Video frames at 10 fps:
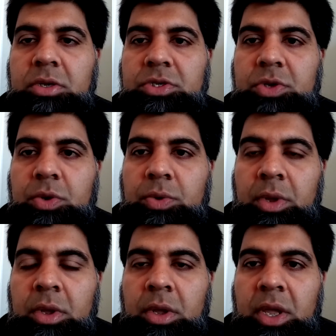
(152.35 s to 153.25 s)
So
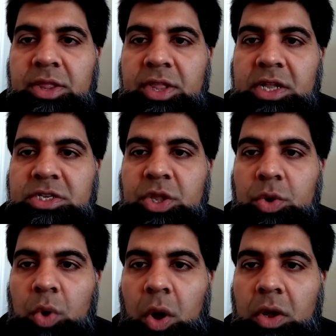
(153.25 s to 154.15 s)
in this, the
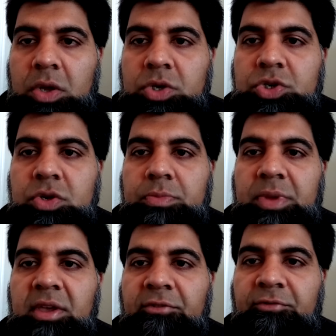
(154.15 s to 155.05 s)
ra should
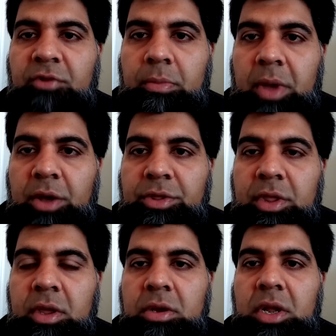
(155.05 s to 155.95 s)
be full mouth,
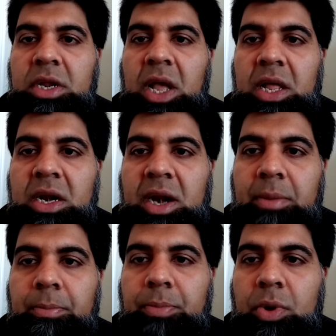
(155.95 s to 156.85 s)
not
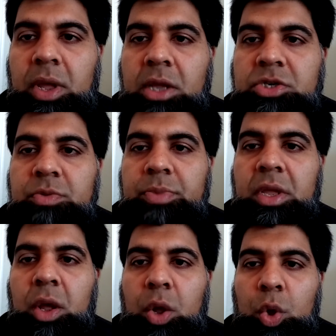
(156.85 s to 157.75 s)
rabbuka, should
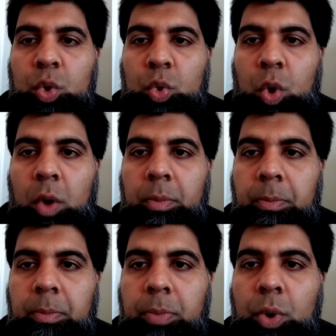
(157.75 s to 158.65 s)
be
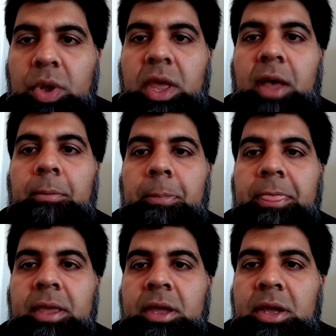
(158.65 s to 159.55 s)
rabbuka.
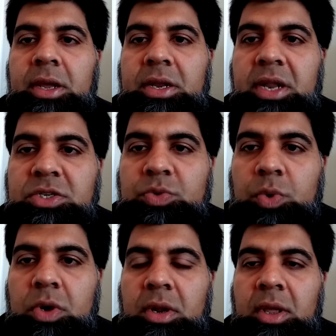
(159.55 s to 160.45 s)
Next
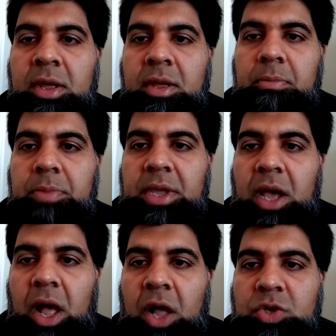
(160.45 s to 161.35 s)
word, bi
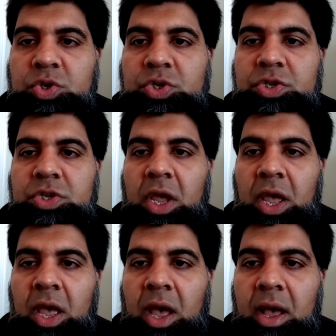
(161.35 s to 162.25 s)

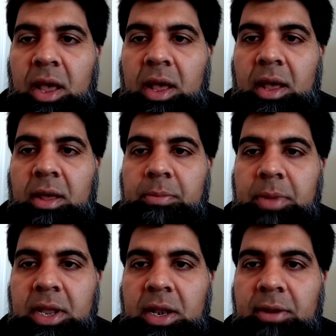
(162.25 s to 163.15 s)

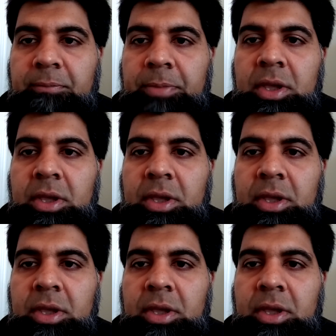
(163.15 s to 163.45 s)
ashabil.